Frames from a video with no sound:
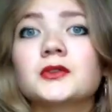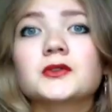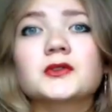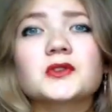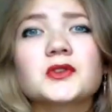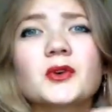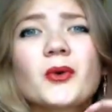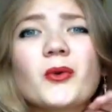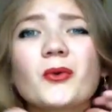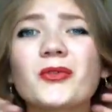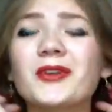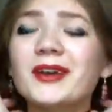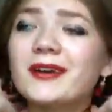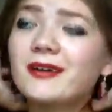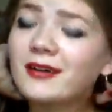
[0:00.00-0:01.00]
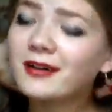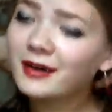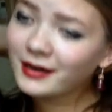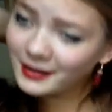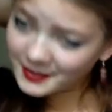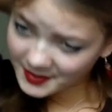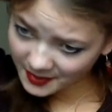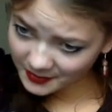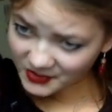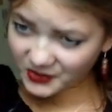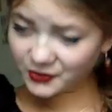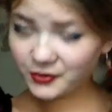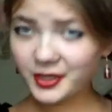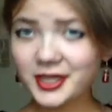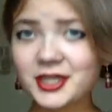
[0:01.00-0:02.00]
So there are some
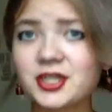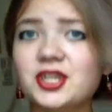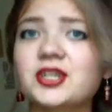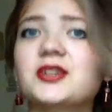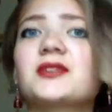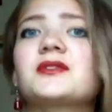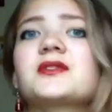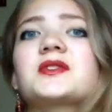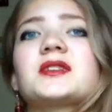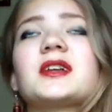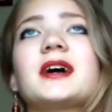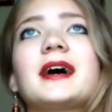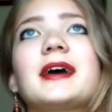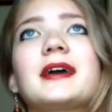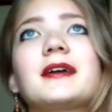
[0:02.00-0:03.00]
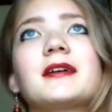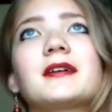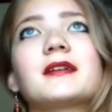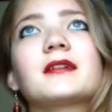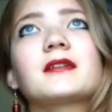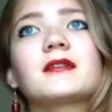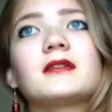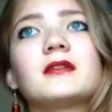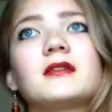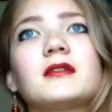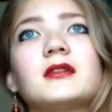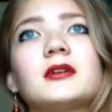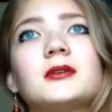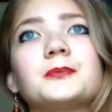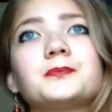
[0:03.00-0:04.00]
situations like
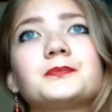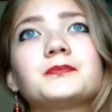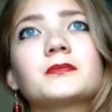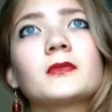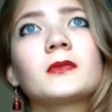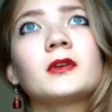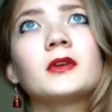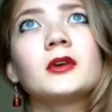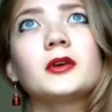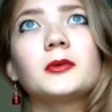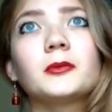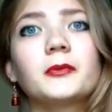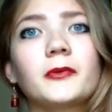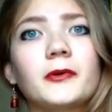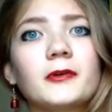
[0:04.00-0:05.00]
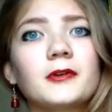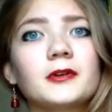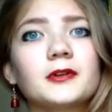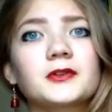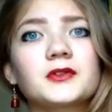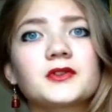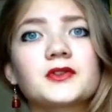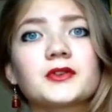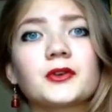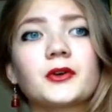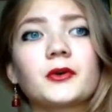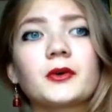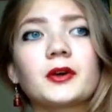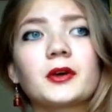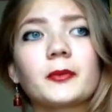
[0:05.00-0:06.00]
um, parents
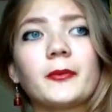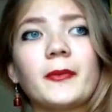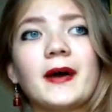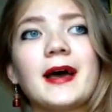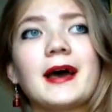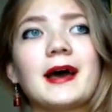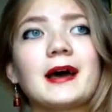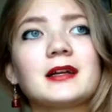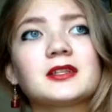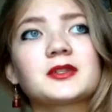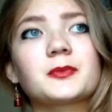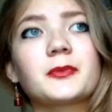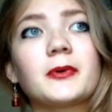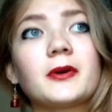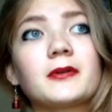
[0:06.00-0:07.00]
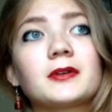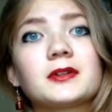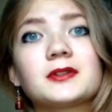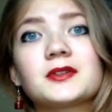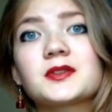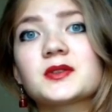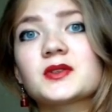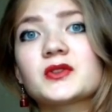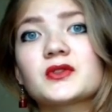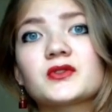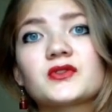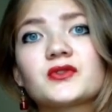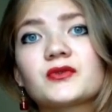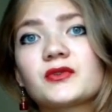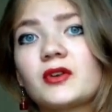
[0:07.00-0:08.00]
going mad, parents
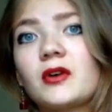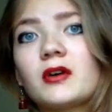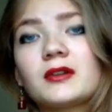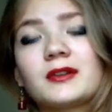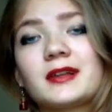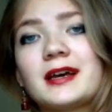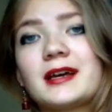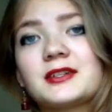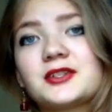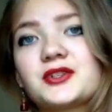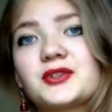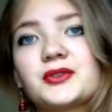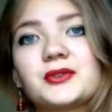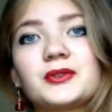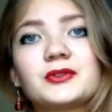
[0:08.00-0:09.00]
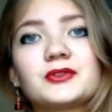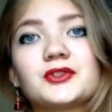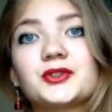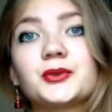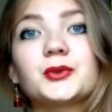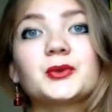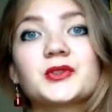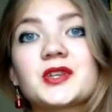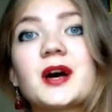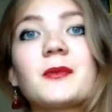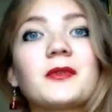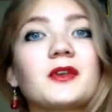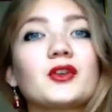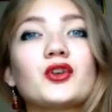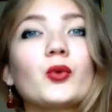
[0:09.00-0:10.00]
do not let you do
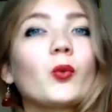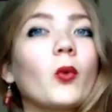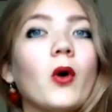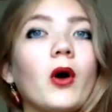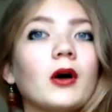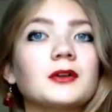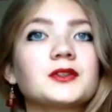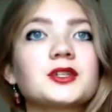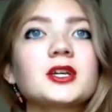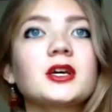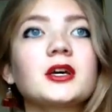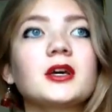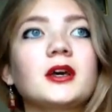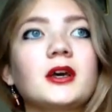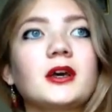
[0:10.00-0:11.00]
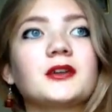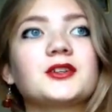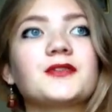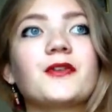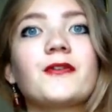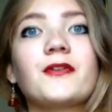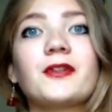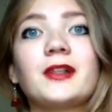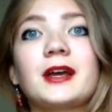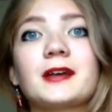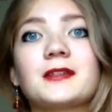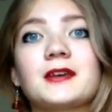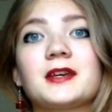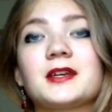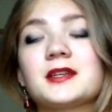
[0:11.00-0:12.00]
something you want and everything like
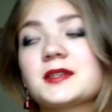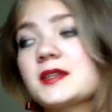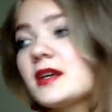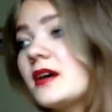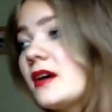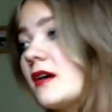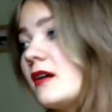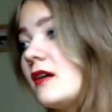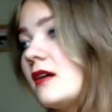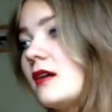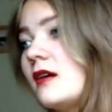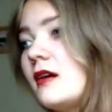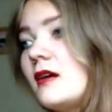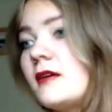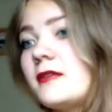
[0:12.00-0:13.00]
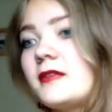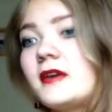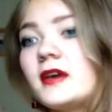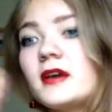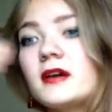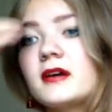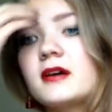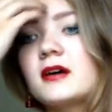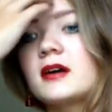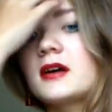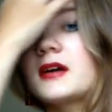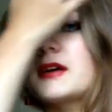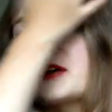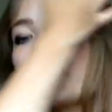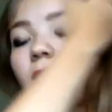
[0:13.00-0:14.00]
this. Uh, they
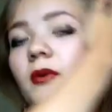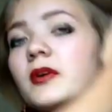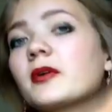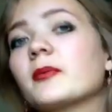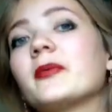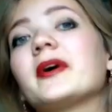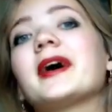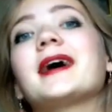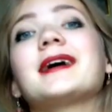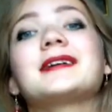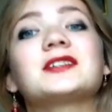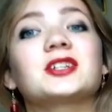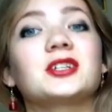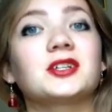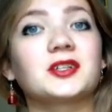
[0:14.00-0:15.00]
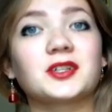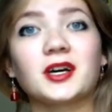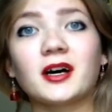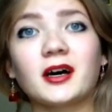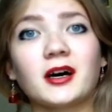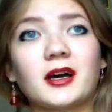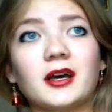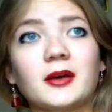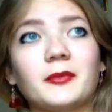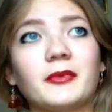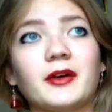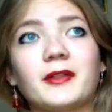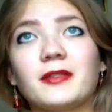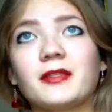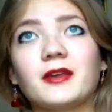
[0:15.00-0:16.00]
are going mad anytime
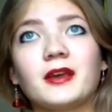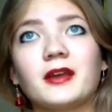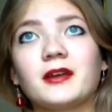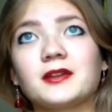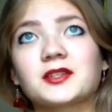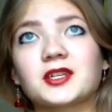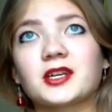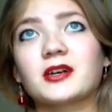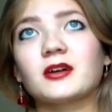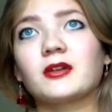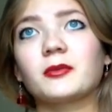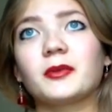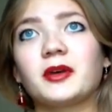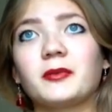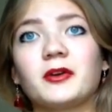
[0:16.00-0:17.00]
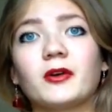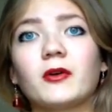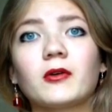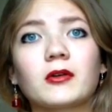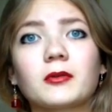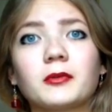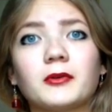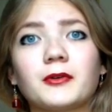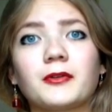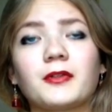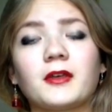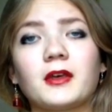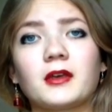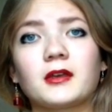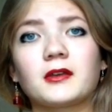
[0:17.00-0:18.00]
and they tell maybe horrible
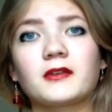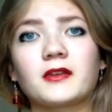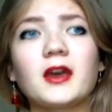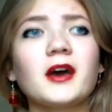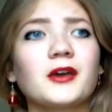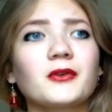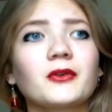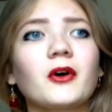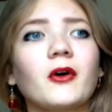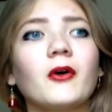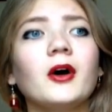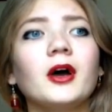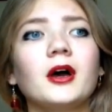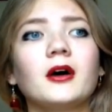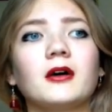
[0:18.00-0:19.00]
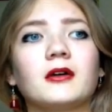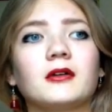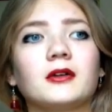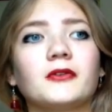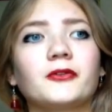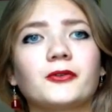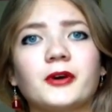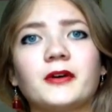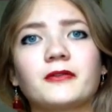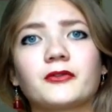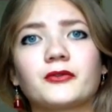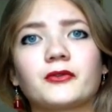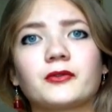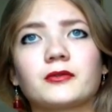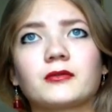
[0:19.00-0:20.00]
things. Yeah, you know, uh, if you have
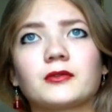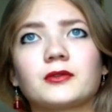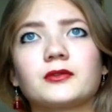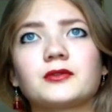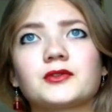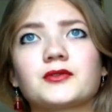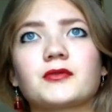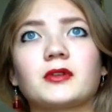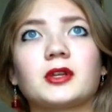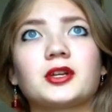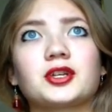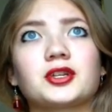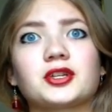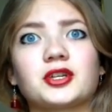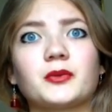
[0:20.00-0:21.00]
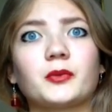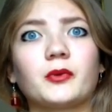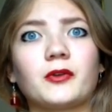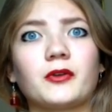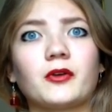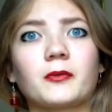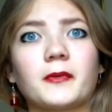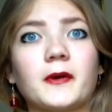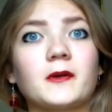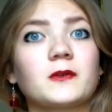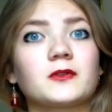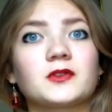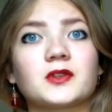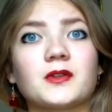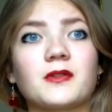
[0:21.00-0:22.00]
a good relationship with your
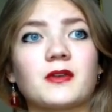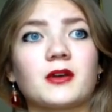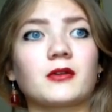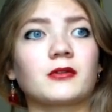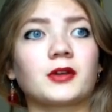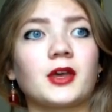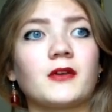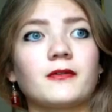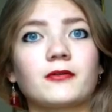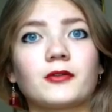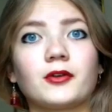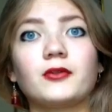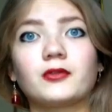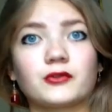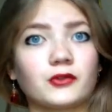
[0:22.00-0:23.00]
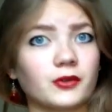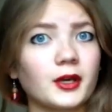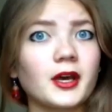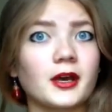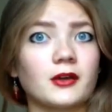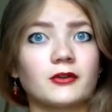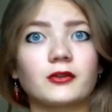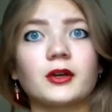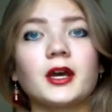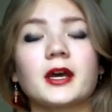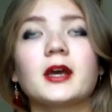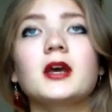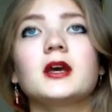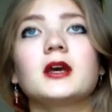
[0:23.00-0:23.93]
parents and they are okay for you, it's okay, it's okay.